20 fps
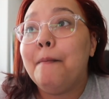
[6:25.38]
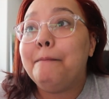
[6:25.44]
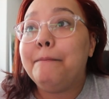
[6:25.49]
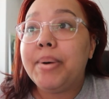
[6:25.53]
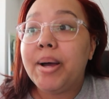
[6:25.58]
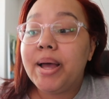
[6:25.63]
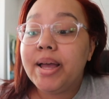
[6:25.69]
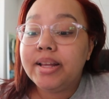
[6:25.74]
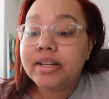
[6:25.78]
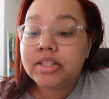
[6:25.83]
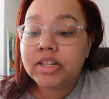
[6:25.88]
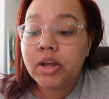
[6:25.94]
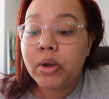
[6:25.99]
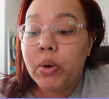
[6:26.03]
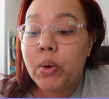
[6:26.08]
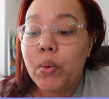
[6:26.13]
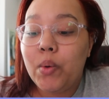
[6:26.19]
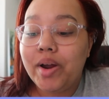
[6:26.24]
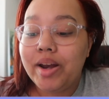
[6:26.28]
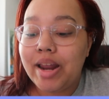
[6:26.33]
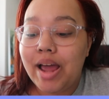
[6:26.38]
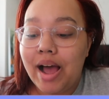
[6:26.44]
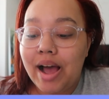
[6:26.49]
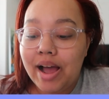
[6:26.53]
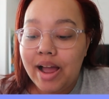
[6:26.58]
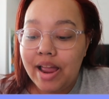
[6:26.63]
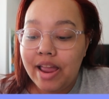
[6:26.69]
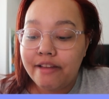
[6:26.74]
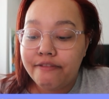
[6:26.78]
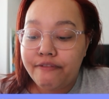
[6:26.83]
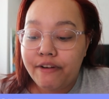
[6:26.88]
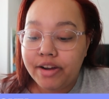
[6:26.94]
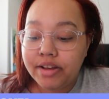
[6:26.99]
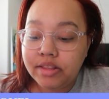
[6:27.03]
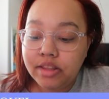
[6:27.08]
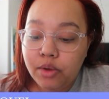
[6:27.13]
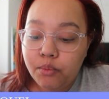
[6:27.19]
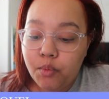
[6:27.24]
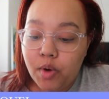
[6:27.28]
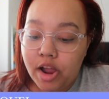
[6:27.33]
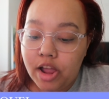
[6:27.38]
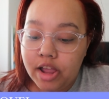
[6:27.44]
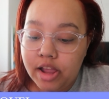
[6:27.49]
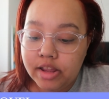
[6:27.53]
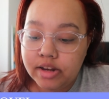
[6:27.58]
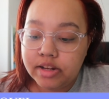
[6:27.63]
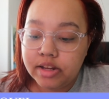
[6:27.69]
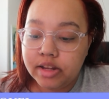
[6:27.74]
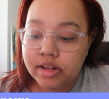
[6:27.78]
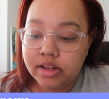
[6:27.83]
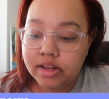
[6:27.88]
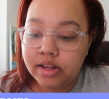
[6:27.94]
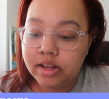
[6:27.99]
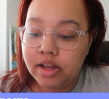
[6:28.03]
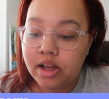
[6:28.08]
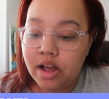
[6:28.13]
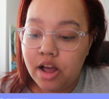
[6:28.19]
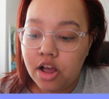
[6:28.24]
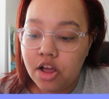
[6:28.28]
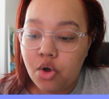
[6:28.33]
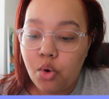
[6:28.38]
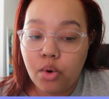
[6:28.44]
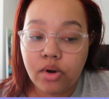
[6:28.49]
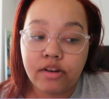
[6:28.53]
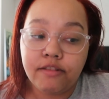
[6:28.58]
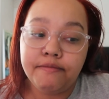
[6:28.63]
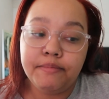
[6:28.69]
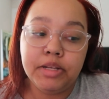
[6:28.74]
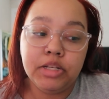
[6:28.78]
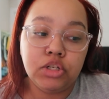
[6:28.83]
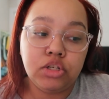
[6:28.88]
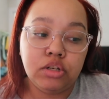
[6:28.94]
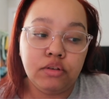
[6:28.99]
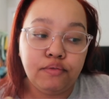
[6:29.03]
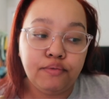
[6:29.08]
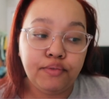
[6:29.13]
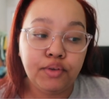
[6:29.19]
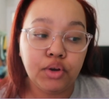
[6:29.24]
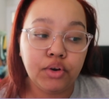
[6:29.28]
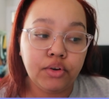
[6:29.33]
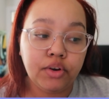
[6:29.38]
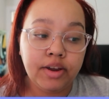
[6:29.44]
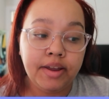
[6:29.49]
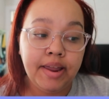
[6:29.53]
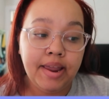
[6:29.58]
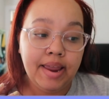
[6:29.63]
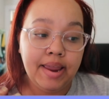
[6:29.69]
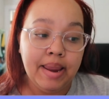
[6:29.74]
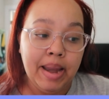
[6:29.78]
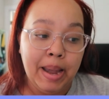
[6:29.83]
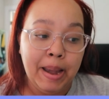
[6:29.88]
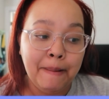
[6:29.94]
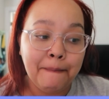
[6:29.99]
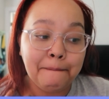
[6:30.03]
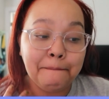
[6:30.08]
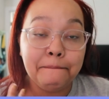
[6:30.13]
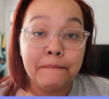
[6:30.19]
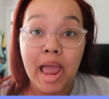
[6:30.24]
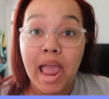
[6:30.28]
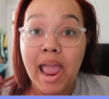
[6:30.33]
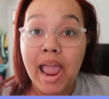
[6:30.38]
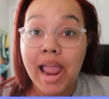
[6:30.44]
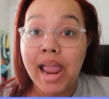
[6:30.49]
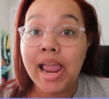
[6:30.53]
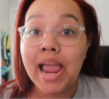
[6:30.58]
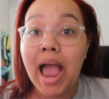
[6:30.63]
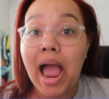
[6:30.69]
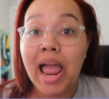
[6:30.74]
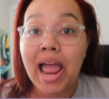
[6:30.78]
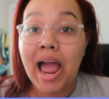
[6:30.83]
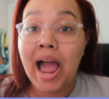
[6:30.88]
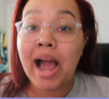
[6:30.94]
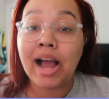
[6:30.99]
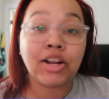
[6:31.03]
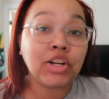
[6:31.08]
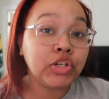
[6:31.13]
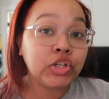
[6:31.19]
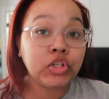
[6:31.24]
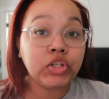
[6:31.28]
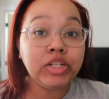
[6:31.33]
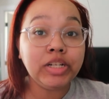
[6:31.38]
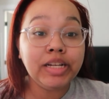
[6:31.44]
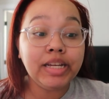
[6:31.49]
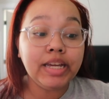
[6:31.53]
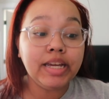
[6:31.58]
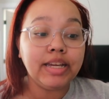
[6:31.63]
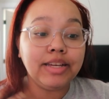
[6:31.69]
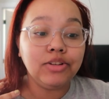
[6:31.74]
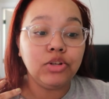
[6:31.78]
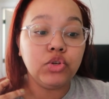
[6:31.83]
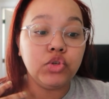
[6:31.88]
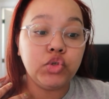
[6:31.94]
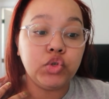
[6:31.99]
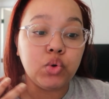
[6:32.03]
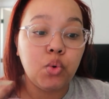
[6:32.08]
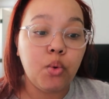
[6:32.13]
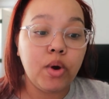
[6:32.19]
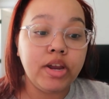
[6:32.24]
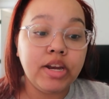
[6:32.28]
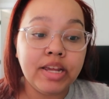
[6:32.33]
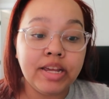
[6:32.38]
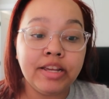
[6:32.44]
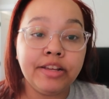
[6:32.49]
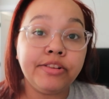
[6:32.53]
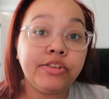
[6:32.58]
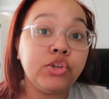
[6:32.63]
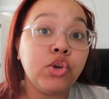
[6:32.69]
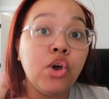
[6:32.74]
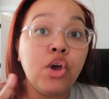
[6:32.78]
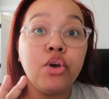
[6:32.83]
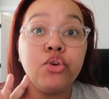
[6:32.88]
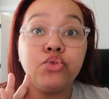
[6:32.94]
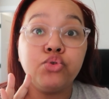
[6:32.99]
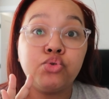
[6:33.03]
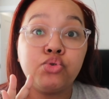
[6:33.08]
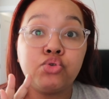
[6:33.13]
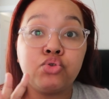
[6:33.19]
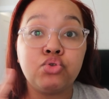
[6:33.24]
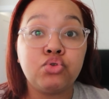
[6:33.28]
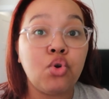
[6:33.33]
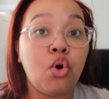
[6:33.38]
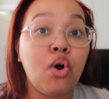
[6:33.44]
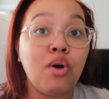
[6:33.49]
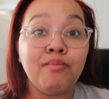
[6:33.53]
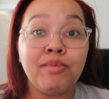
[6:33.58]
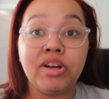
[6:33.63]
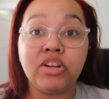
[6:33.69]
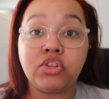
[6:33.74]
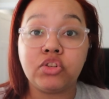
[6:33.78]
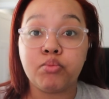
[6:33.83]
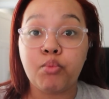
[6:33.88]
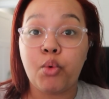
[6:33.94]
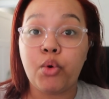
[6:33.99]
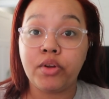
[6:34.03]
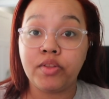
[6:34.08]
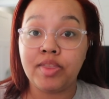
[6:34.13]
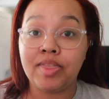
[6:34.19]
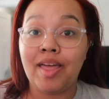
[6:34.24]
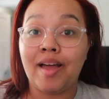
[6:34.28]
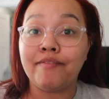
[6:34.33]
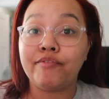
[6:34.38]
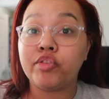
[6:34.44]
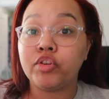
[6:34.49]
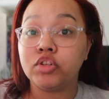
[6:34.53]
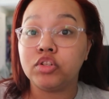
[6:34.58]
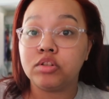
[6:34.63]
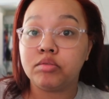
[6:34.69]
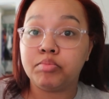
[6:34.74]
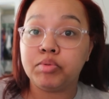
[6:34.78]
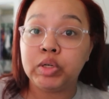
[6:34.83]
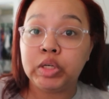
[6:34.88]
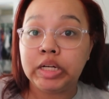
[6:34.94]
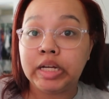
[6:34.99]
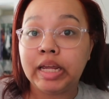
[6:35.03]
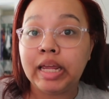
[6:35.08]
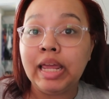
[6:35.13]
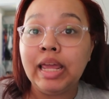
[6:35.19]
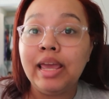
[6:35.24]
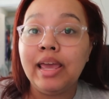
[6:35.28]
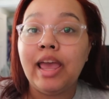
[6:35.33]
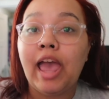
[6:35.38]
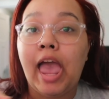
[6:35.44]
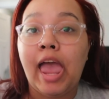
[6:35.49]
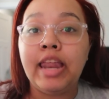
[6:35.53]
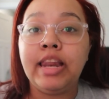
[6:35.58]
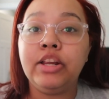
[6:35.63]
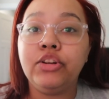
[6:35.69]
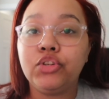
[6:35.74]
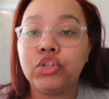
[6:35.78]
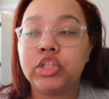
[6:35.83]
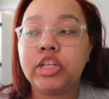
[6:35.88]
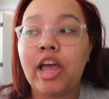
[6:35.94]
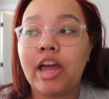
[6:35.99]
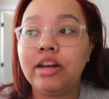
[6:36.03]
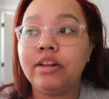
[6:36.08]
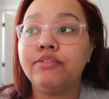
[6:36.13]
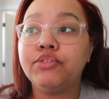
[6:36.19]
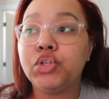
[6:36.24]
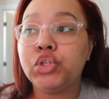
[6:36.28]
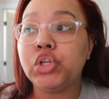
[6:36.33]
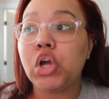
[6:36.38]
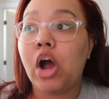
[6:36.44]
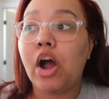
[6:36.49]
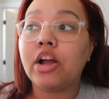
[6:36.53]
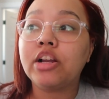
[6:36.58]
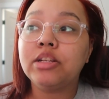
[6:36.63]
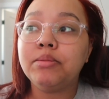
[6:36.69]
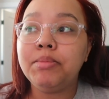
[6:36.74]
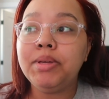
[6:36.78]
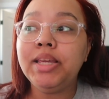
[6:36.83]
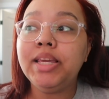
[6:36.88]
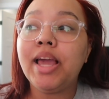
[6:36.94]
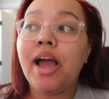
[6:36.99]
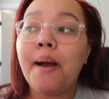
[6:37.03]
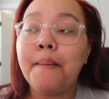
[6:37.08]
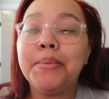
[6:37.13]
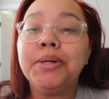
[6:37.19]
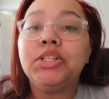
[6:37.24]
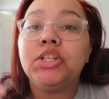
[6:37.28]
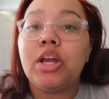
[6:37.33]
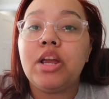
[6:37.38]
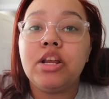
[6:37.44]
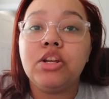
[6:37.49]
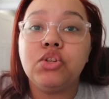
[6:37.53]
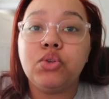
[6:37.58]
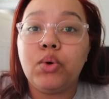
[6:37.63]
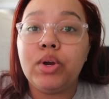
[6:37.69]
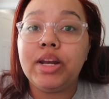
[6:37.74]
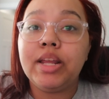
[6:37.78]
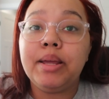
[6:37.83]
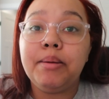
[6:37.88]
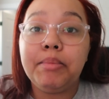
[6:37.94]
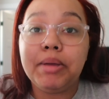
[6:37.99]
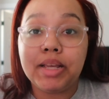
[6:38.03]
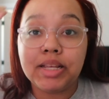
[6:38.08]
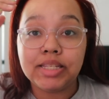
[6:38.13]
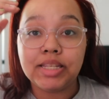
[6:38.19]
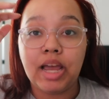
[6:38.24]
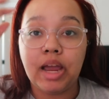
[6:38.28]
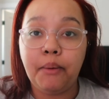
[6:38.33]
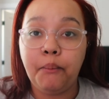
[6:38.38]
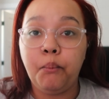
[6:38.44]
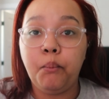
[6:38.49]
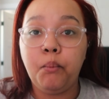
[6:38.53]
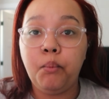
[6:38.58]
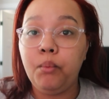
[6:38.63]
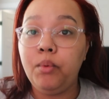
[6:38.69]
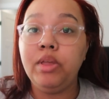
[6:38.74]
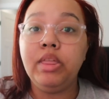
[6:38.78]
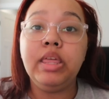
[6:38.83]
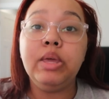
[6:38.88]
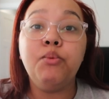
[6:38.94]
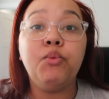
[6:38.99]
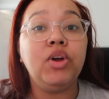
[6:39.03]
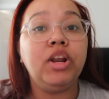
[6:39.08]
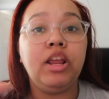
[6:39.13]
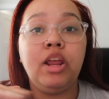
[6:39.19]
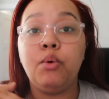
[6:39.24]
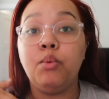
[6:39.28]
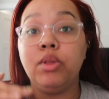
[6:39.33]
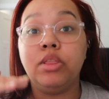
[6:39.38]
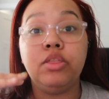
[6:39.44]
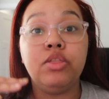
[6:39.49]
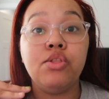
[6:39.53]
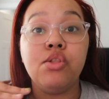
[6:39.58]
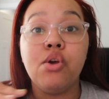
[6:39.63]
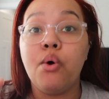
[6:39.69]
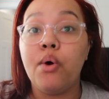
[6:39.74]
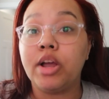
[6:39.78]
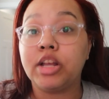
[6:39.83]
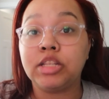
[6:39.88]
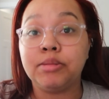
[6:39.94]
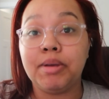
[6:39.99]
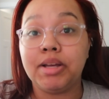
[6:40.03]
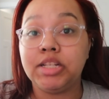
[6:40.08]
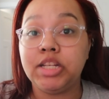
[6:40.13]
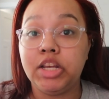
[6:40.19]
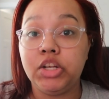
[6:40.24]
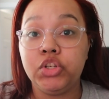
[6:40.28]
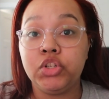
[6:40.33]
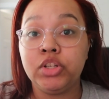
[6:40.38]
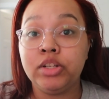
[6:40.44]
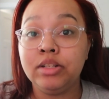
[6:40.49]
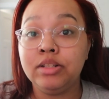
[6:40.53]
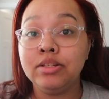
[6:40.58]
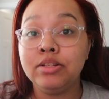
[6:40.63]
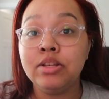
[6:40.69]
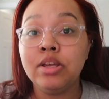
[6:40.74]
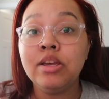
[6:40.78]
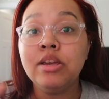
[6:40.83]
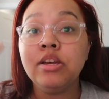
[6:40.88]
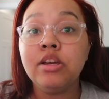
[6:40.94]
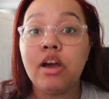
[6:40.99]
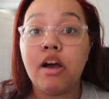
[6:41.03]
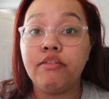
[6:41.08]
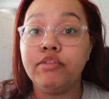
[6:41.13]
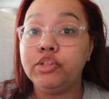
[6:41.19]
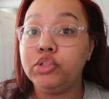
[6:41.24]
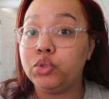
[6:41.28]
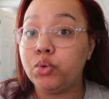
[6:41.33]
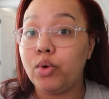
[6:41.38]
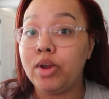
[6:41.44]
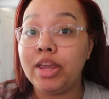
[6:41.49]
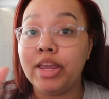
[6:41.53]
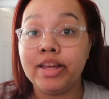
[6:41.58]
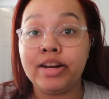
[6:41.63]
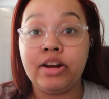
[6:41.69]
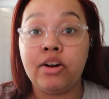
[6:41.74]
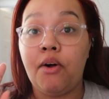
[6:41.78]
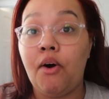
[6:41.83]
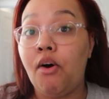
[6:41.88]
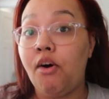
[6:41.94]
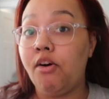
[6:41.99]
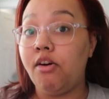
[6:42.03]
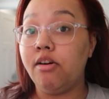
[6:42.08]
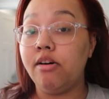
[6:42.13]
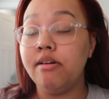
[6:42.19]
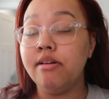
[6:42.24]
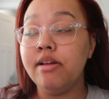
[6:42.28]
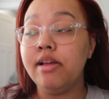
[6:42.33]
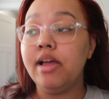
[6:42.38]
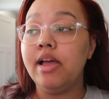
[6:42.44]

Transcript: But when I finally read A Court of Mist and Fury in May, I actually enjoyed it so much more than that first book. And it just kind of shocked me how much I enjoyed it because I really went in with no expectations of enjoying it at all.